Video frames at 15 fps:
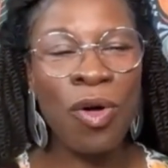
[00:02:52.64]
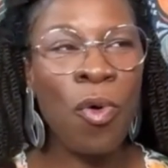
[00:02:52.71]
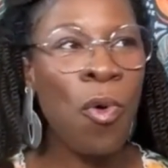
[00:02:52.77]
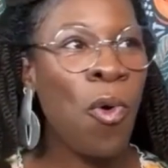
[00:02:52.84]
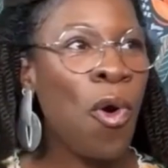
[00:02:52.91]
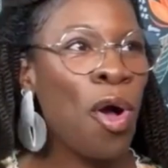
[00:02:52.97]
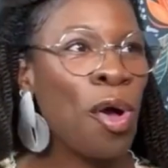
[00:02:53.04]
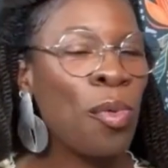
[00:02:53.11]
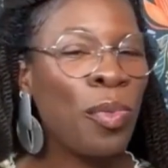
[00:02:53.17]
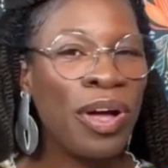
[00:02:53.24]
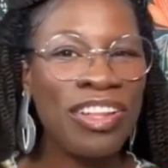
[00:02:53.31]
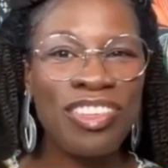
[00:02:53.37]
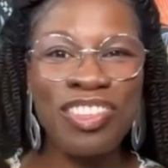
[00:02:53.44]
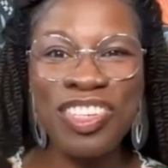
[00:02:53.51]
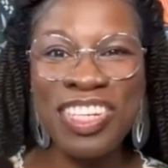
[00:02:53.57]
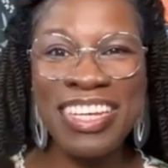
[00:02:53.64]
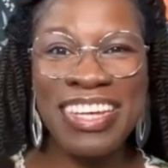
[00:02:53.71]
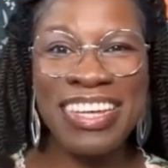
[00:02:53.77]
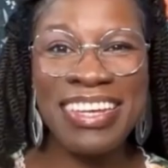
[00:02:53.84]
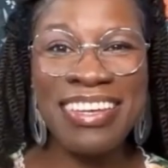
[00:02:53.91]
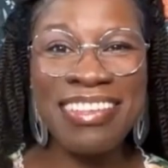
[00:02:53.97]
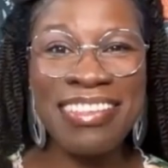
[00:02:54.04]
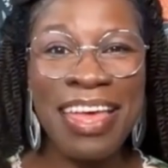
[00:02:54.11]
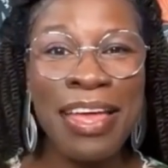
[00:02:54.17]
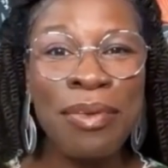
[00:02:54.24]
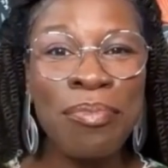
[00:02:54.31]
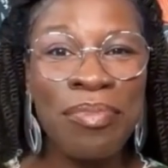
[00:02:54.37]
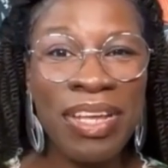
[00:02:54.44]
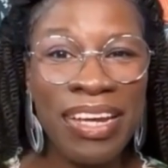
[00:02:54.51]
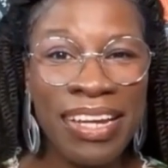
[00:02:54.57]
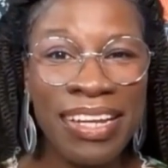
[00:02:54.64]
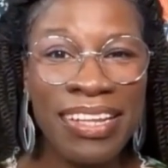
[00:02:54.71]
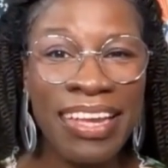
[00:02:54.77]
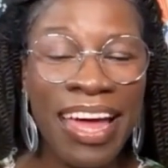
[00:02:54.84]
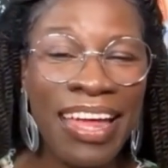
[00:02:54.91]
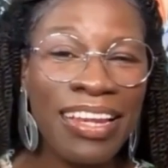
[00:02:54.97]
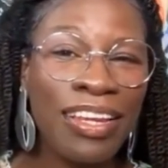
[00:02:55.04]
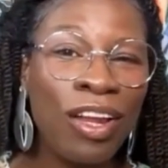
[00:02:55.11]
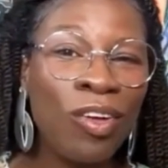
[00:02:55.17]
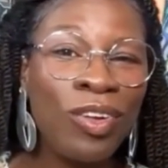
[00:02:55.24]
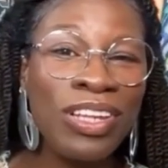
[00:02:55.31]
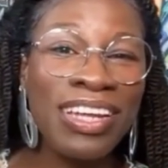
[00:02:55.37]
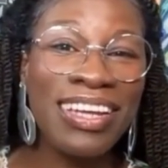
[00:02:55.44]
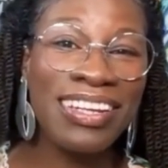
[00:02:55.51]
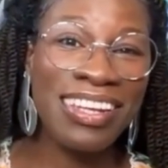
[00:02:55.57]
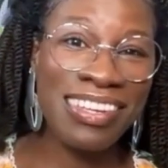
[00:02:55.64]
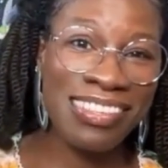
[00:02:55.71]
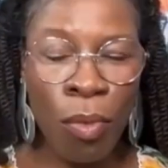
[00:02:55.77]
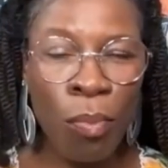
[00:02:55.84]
or when she is admitting that loneliness.